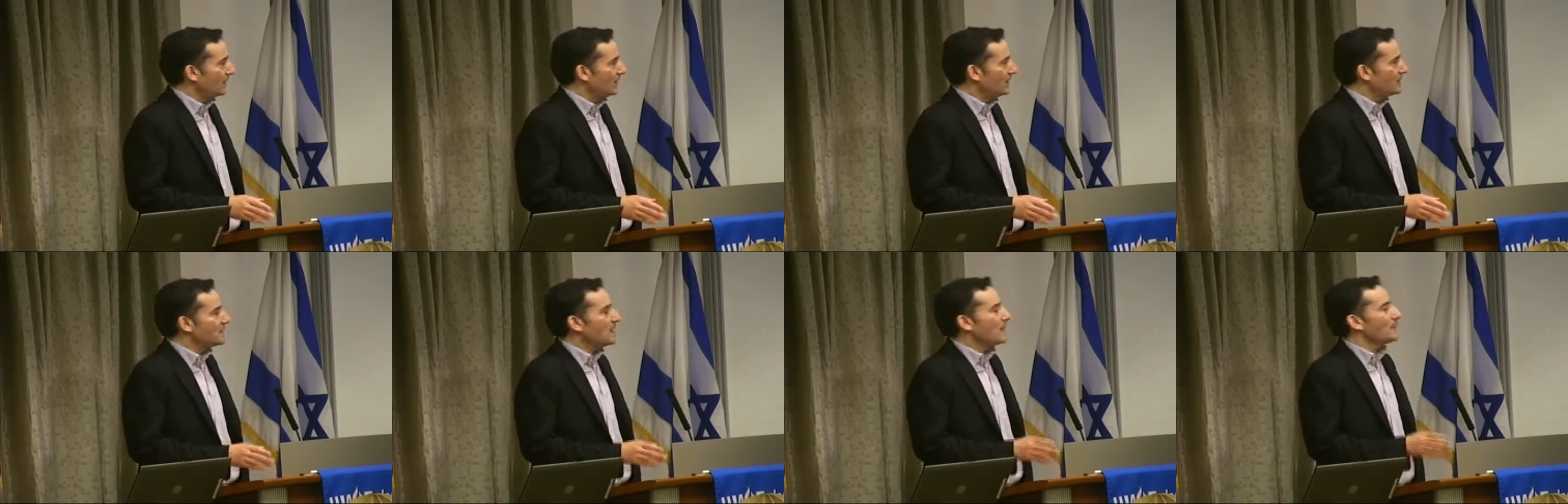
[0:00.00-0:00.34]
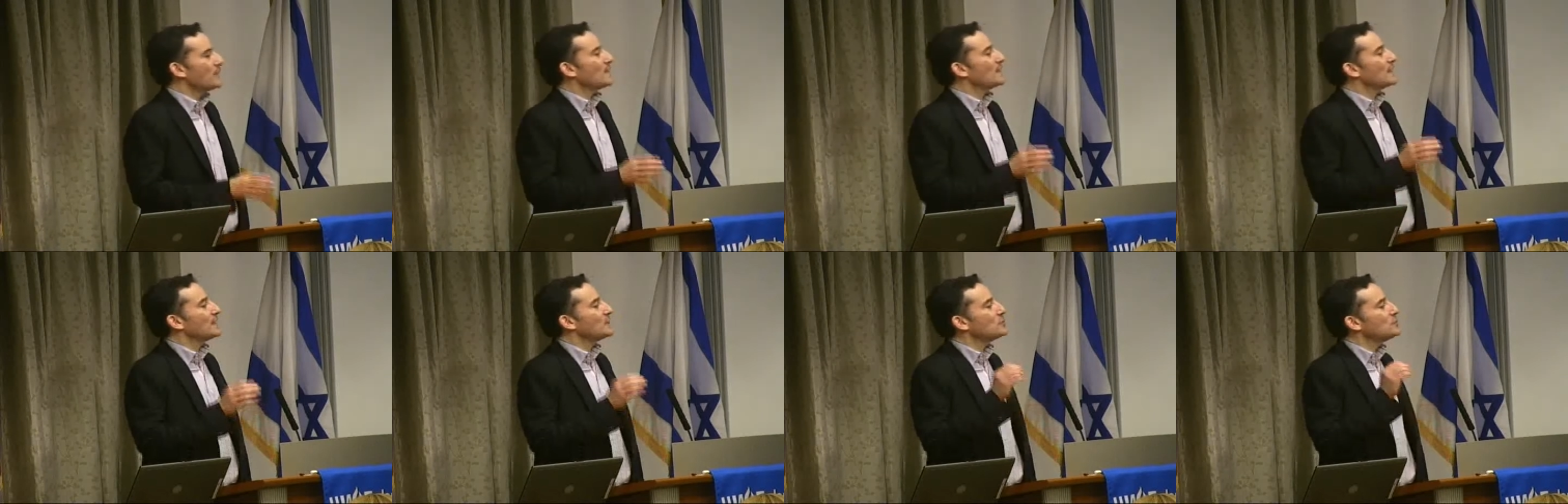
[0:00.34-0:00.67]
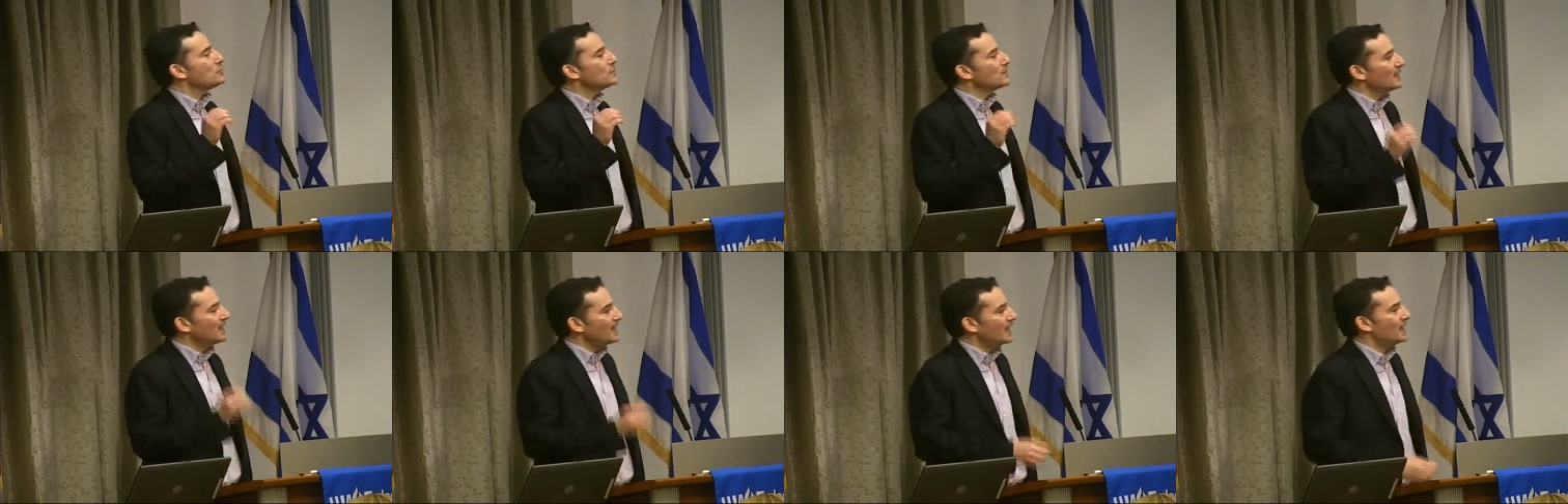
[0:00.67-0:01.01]
something that you
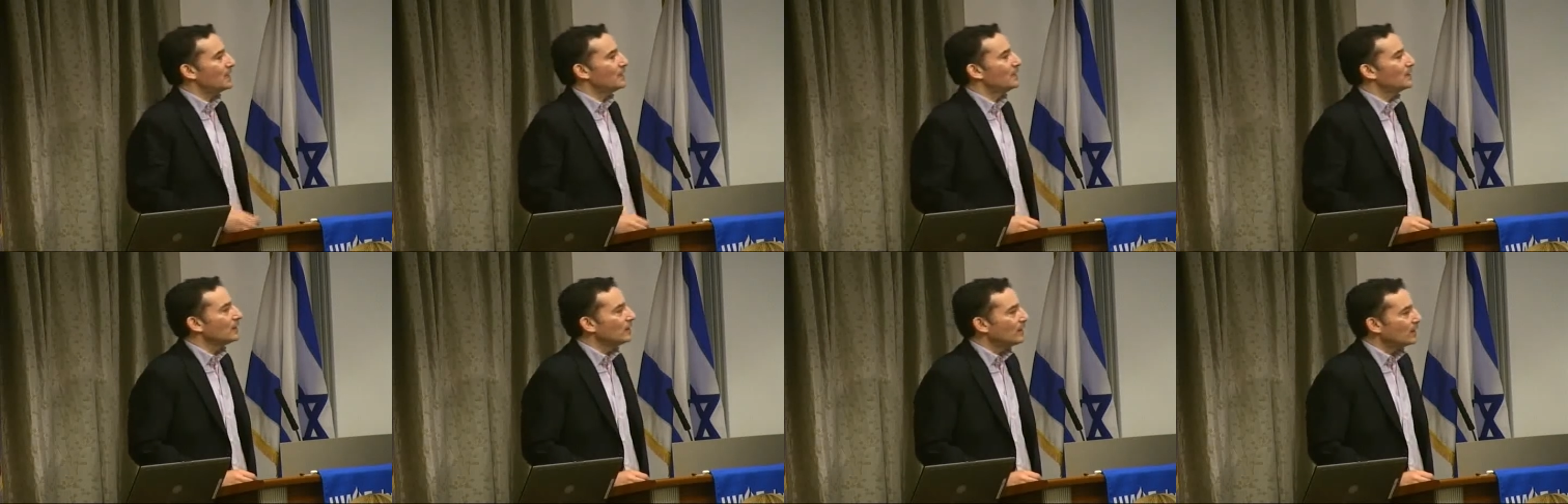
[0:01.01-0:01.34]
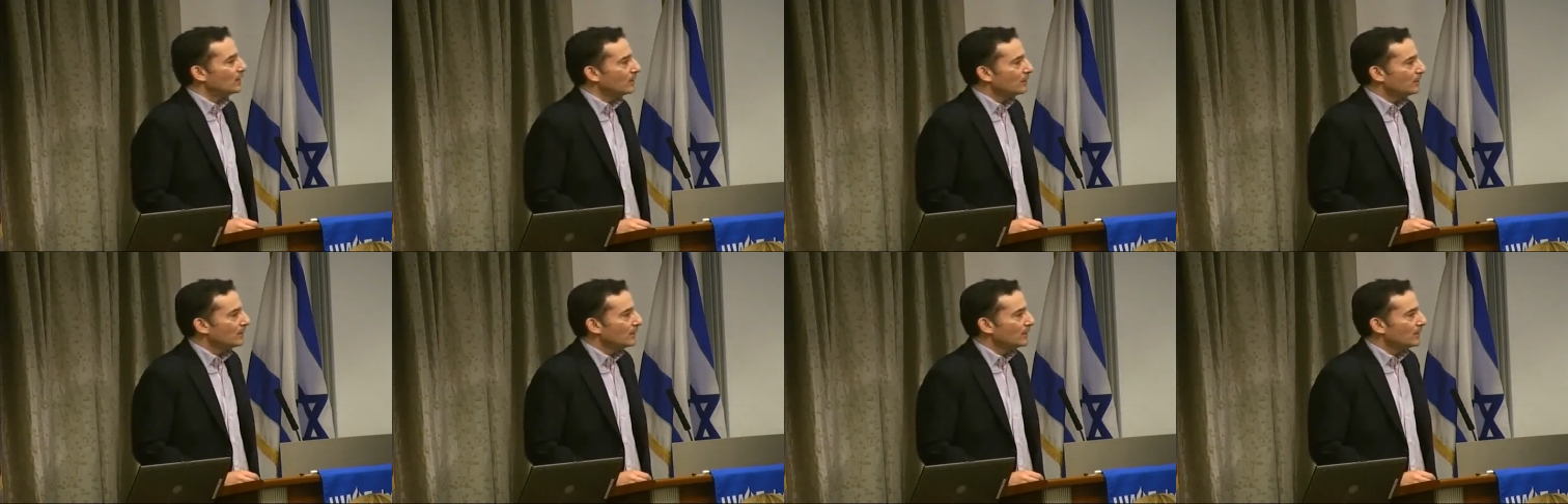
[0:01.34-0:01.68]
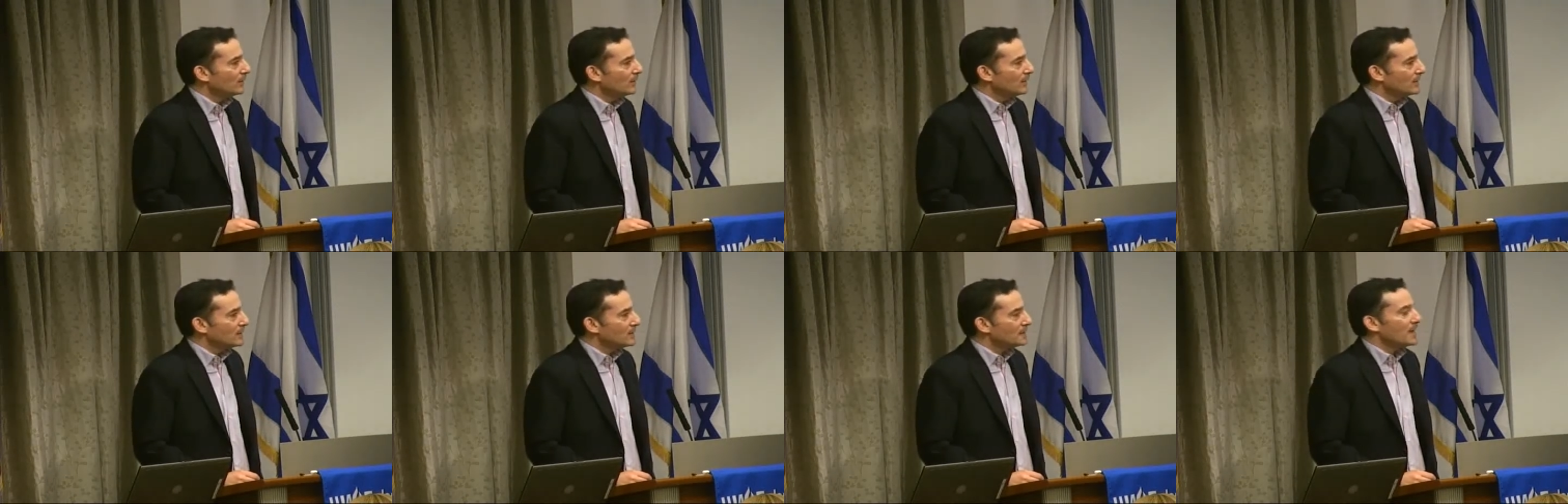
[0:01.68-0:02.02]
can't know,
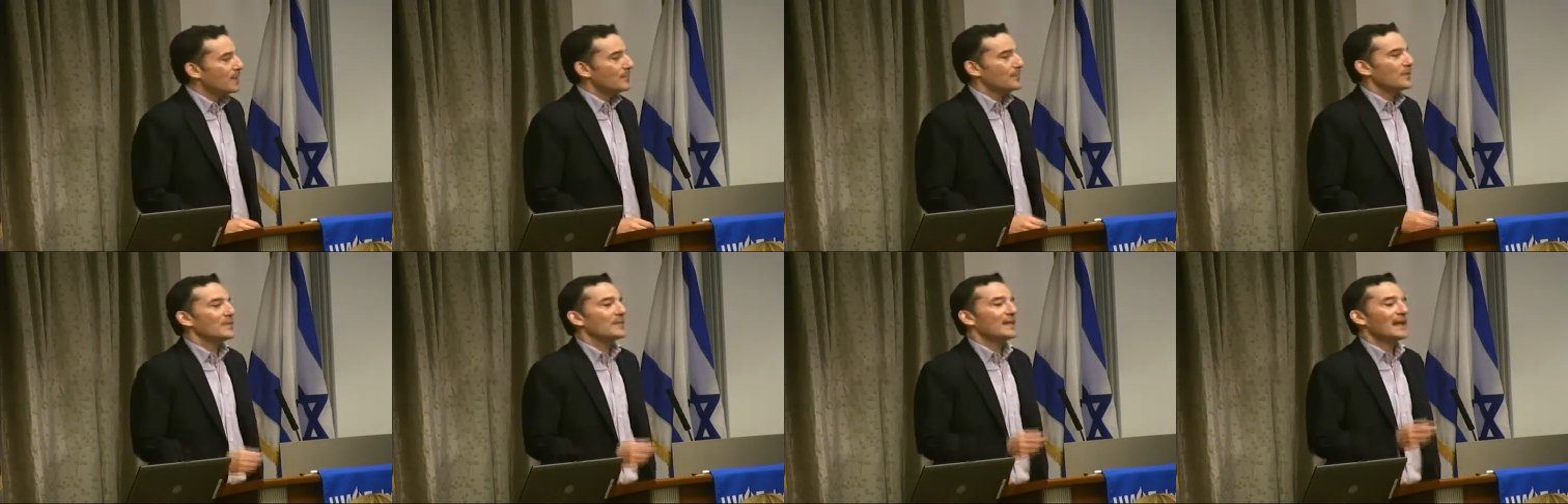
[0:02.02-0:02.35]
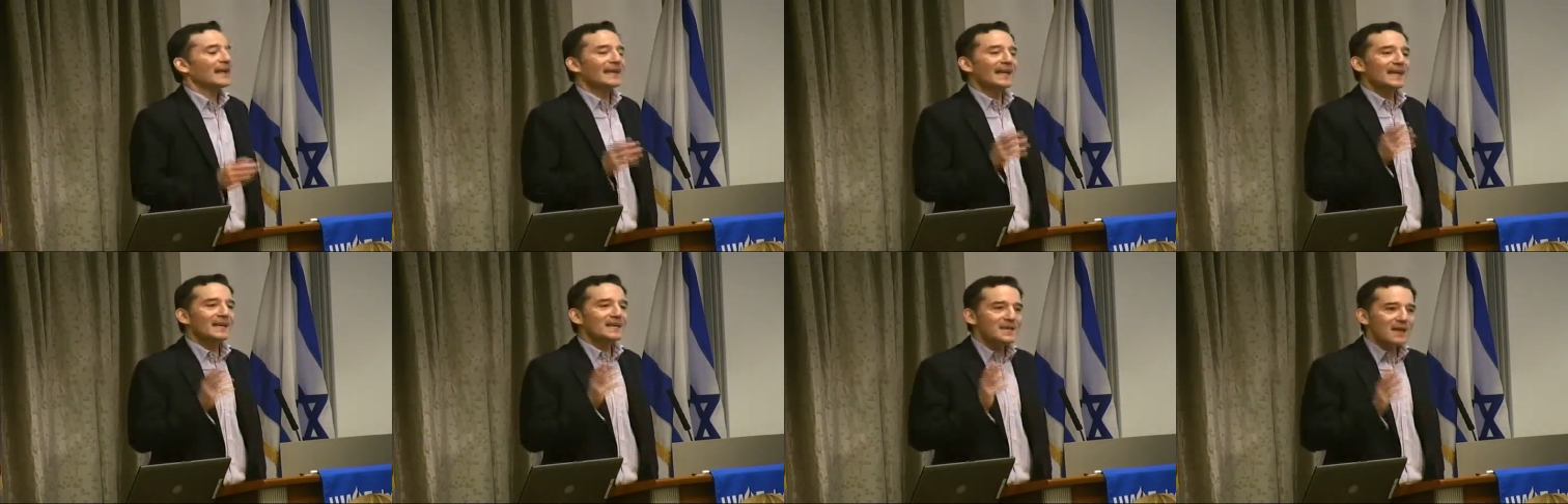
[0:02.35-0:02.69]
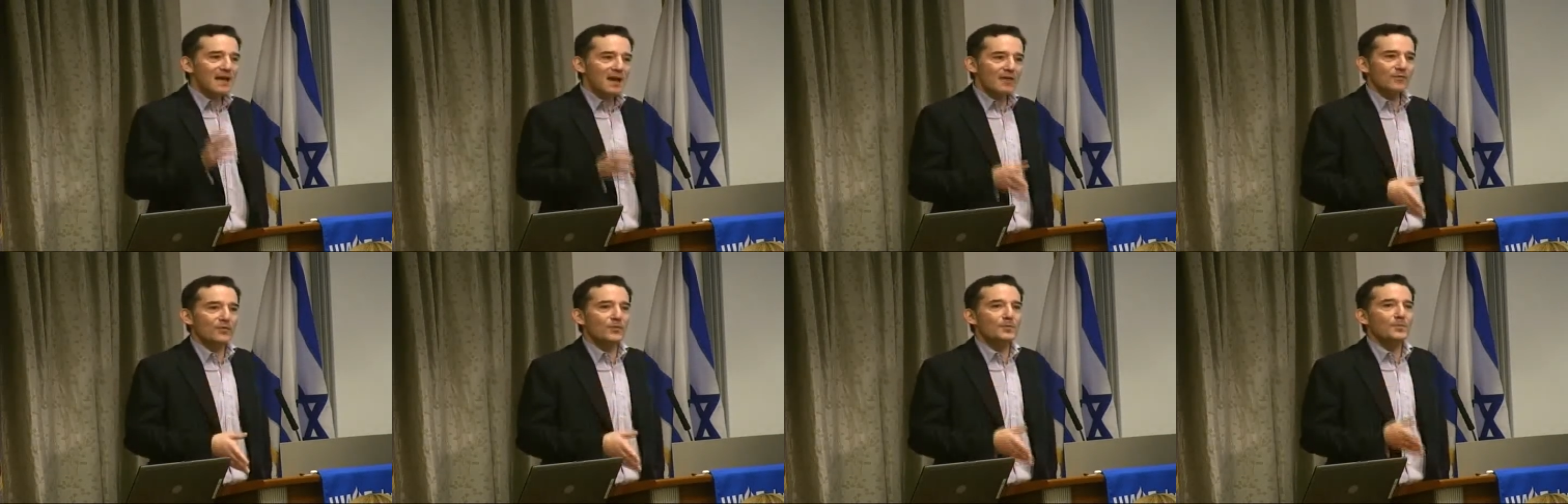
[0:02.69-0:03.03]
something that can
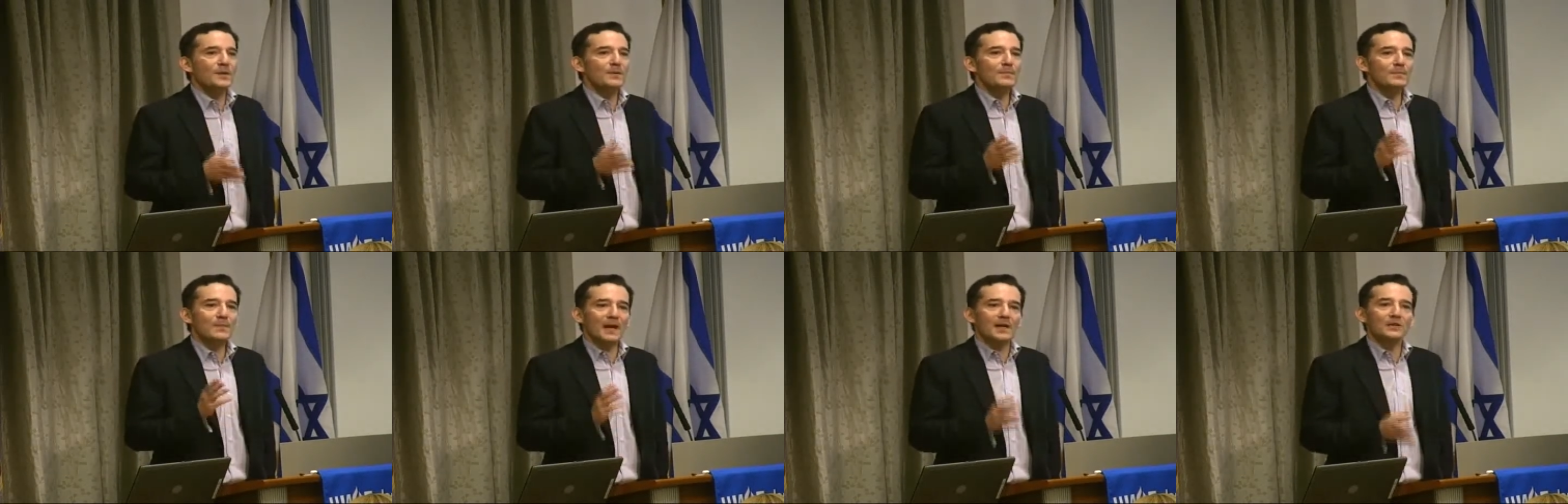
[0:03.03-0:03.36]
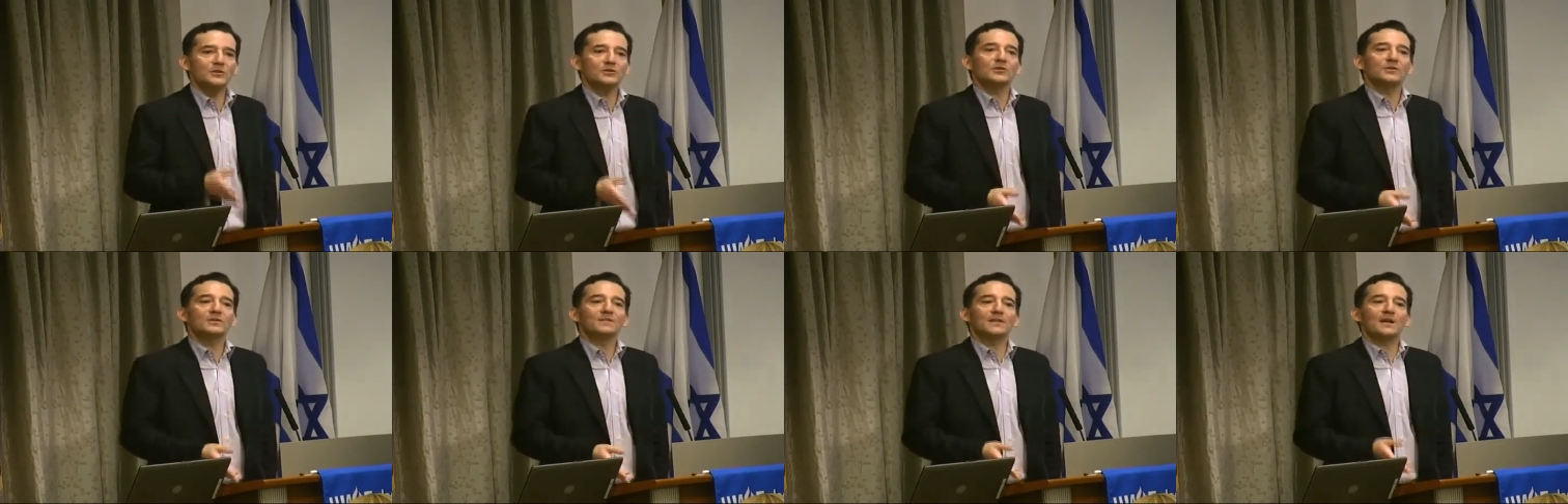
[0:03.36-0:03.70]
never be measured,